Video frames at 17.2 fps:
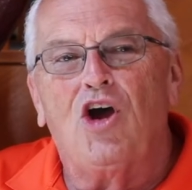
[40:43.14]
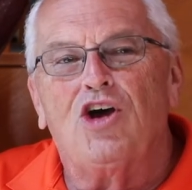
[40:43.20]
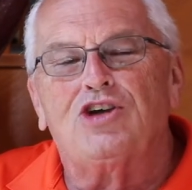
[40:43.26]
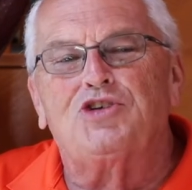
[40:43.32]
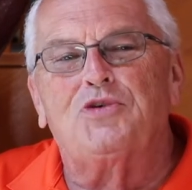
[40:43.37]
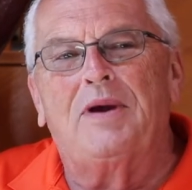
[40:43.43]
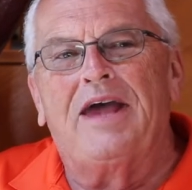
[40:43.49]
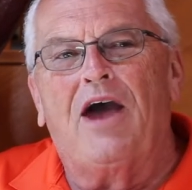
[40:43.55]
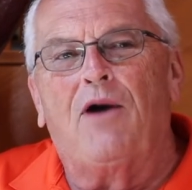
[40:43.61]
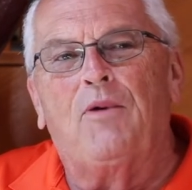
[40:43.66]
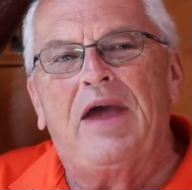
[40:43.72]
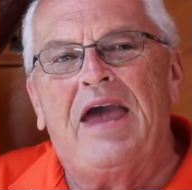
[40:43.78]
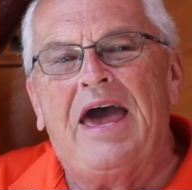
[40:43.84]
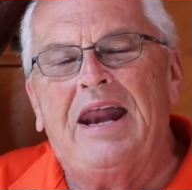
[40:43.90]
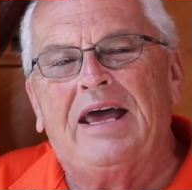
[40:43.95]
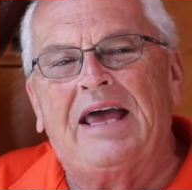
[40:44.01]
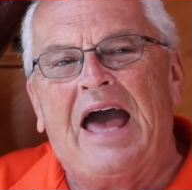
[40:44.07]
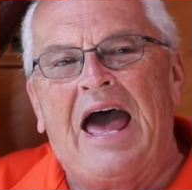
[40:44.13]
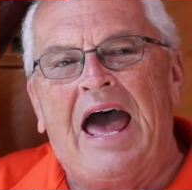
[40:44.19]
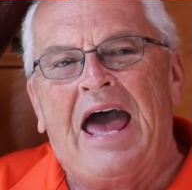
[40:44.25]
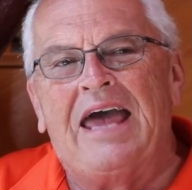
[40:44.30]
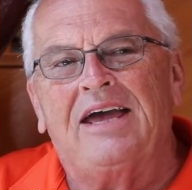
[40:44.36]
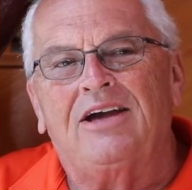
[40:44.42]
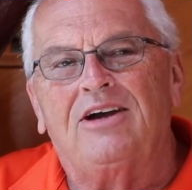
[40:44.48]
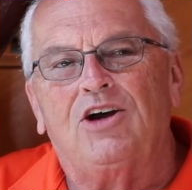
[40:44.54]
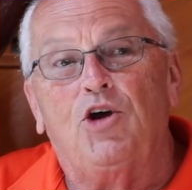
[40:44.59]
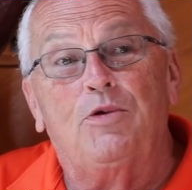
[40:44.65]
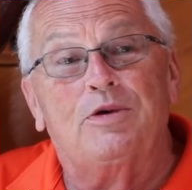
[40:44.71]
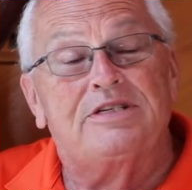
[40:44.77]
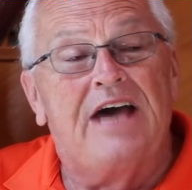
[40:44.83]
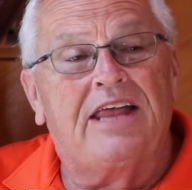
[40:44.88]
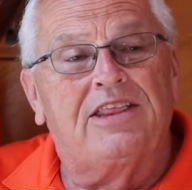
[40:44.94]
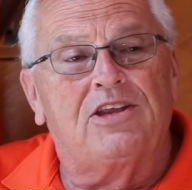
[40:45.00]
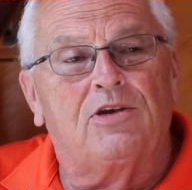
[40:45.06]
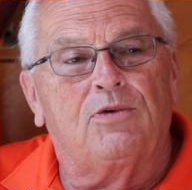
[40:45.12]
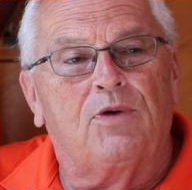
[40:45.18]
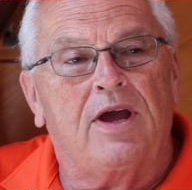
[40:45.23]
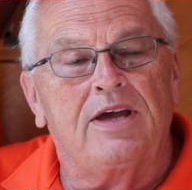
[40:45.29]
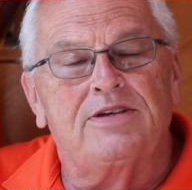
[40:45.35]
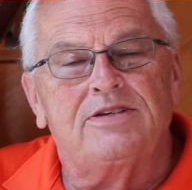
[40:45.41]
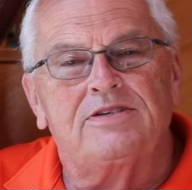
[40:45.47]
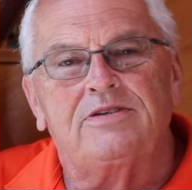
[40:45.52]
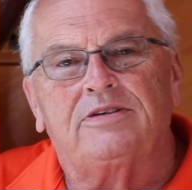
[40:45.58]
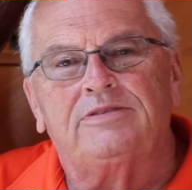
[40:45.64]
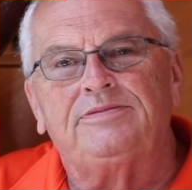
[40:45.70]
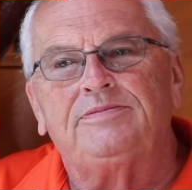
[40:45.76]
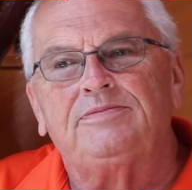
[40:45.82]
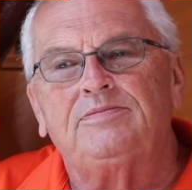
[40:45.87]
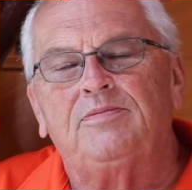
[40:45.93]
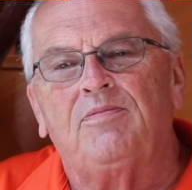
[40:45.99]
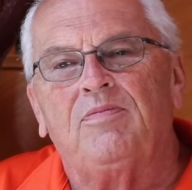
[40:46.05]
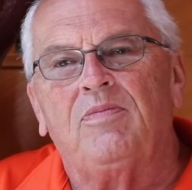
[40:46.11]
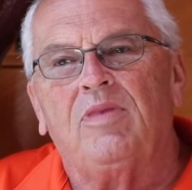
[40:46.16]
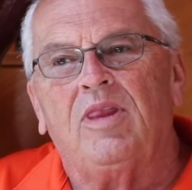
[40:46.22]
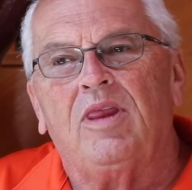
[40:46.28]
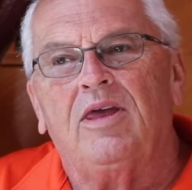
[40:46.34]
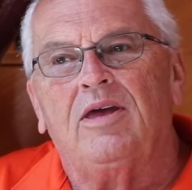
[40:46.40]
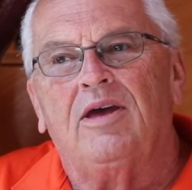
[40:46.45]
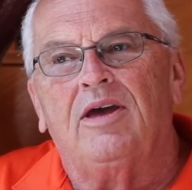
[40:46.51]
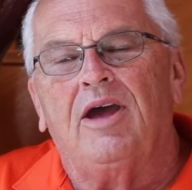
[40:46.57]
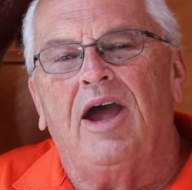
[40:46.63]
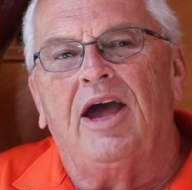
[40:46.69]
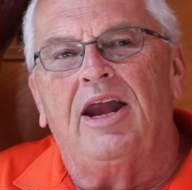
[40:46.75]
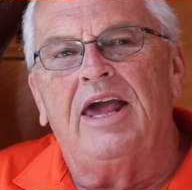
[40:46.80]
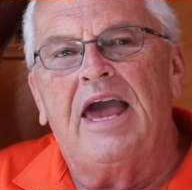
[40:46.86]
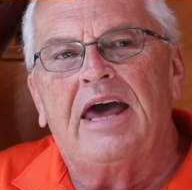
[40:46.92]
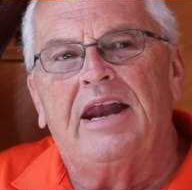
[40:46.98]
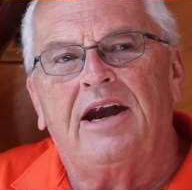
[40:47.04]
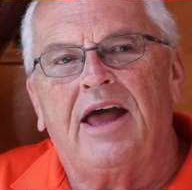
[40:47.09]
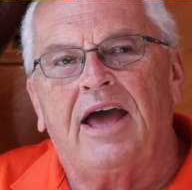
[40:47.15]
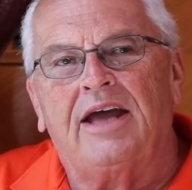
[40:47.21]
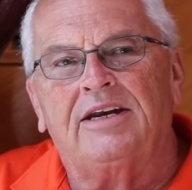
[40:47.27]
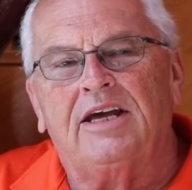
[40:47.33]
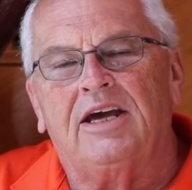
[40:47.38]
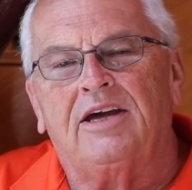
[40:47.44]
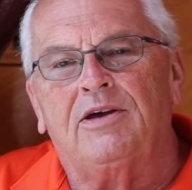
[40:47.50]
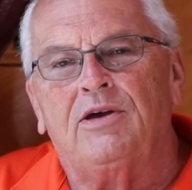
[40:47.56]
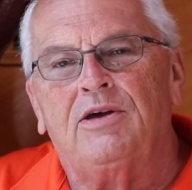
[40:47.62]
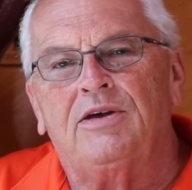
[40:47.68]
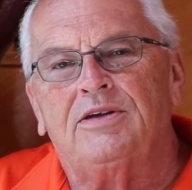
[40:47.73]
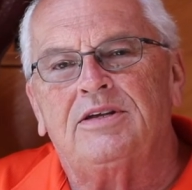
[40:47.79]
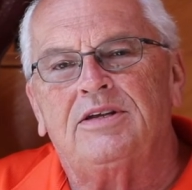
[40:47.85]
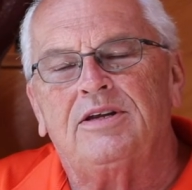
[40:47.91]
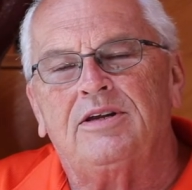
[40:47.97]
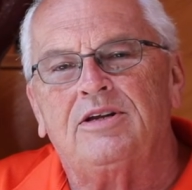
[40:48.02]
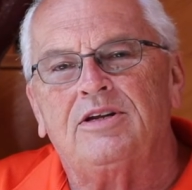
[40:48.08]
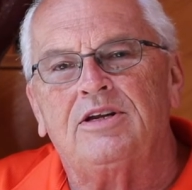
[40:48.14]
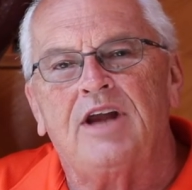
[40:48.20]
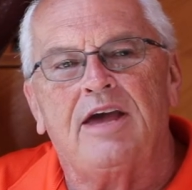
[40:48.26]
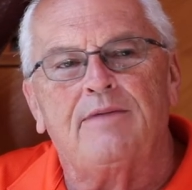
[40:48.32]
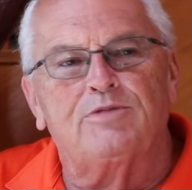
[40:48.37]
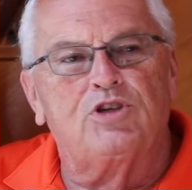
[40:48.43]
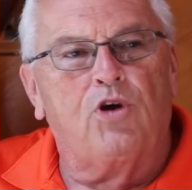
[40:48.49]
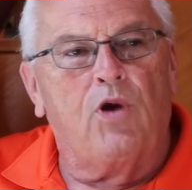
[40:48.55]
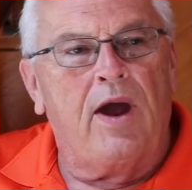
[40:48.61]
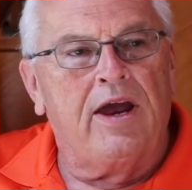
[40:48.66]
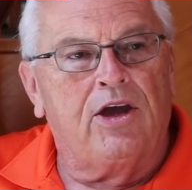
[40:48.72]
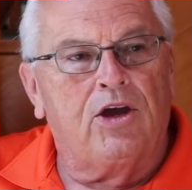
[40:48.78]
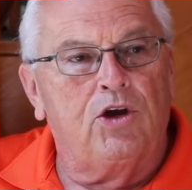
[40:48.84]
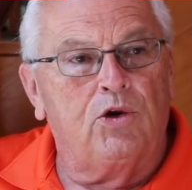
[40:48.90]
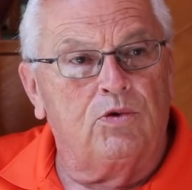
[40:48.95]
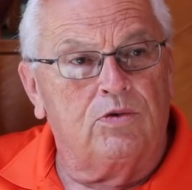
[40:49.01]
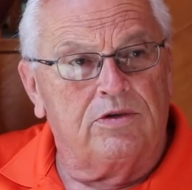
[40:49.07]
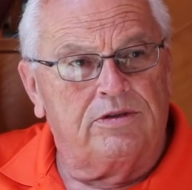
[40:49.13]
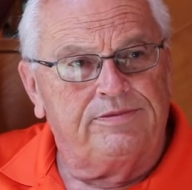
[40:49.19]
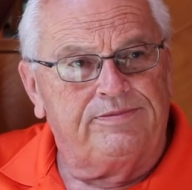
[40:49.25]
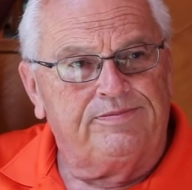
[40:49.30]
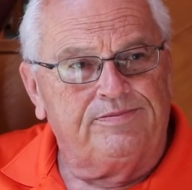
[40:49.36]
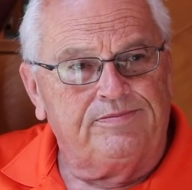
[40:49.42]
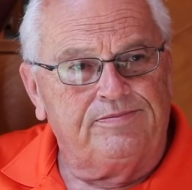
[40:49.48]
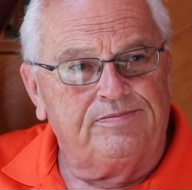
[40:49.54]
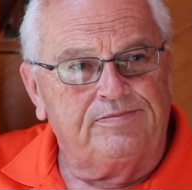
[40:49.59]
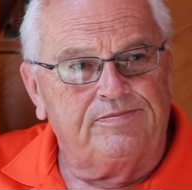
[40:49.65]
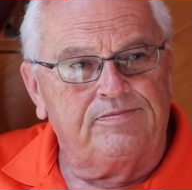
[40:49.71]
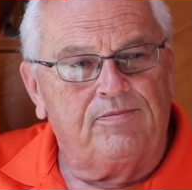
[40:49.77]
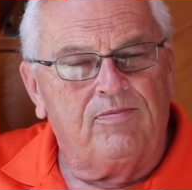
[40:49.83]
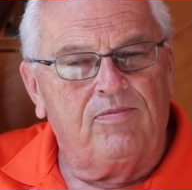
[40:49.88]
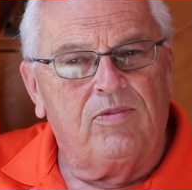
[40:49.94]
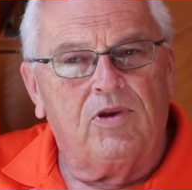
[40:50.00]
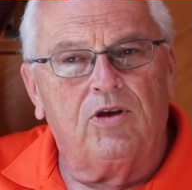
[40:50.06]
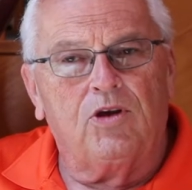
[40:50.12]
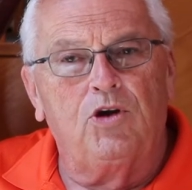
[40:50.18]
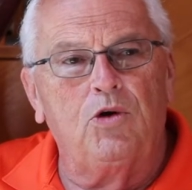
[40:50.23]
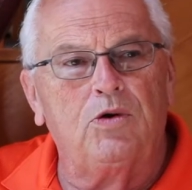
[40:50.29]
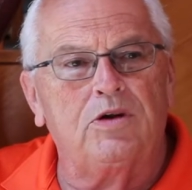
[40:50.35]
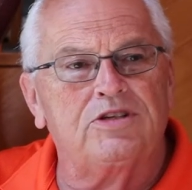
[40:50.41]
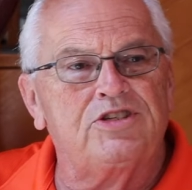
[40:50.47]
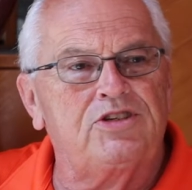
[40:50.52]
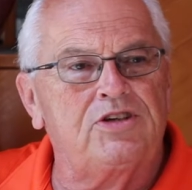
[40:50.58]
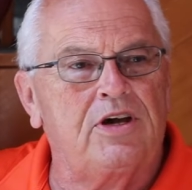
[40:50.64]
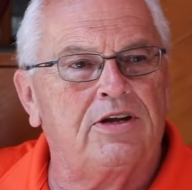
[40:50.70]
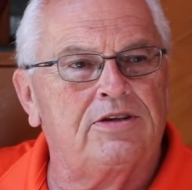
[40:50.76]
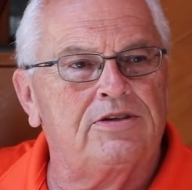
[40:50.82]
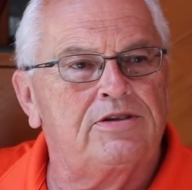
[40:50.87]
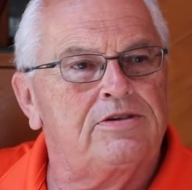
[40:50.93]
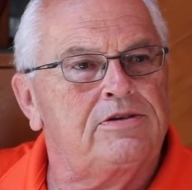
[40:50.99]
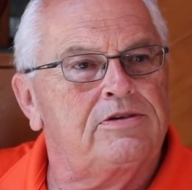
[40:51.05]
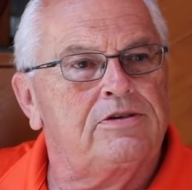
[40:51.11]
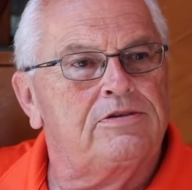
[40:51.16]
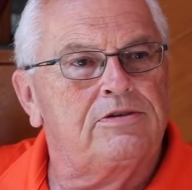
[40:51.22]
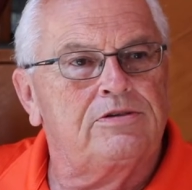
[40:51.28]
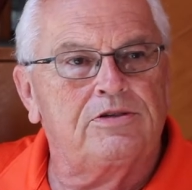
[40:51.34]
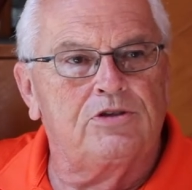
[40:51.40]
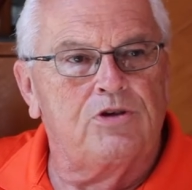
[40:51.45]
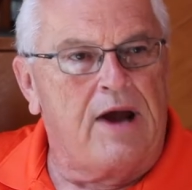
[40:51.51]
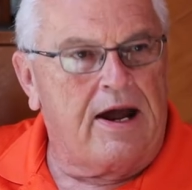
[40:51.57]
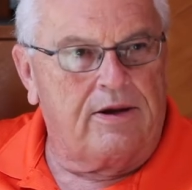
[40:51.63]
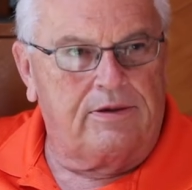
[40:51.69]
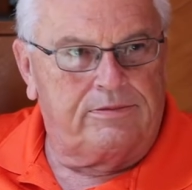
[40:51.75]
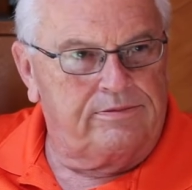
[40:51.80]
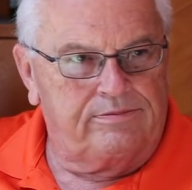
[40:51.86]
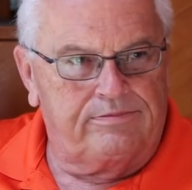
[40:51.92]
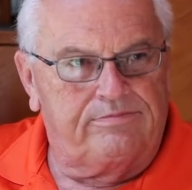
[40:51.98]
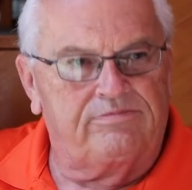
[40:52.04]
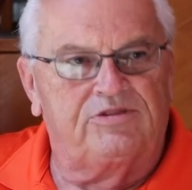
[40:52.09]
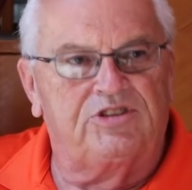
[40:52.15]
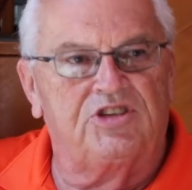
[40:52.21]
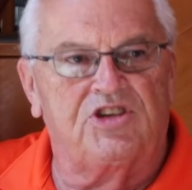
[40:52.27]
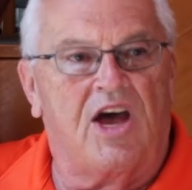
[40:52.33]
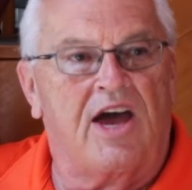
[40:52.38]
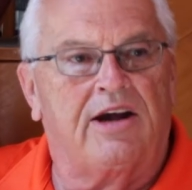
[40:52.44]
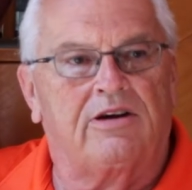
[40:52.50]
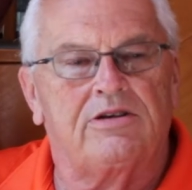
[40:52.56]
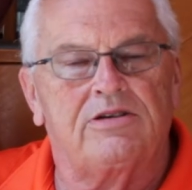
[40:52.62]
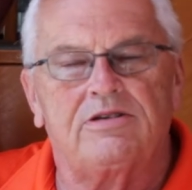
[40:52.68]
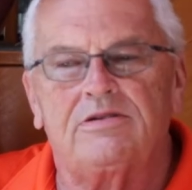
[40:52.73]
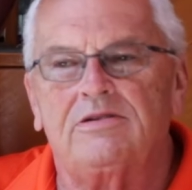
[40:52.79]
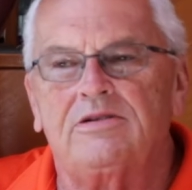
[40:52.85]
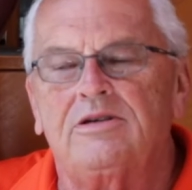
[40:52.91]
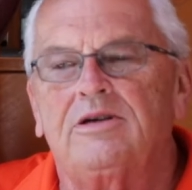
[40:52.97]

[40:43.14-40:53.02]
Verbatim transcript: So anyhow, we had a guy who was at the race, and he had an idea. His name's Greg Kuhn, Kuhn and Sons track designers.